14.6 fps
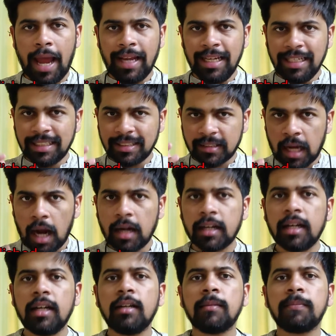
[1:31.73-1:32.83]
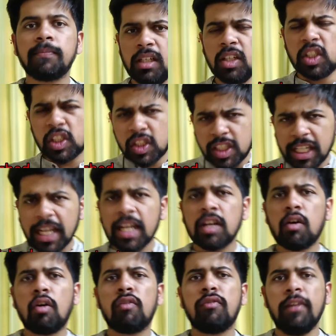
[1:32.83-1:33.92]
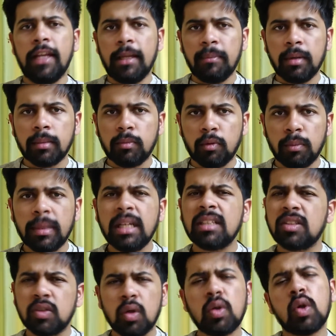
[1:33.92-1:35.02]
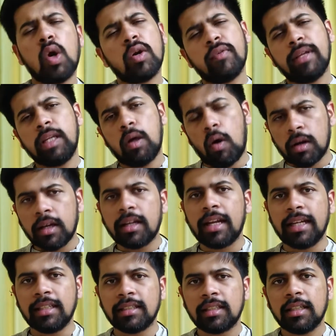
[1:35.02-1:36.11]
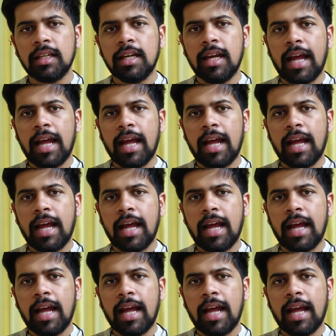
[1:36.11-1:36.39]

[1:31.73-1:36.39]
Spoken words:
And he started a chain of labor movements, though not very organized,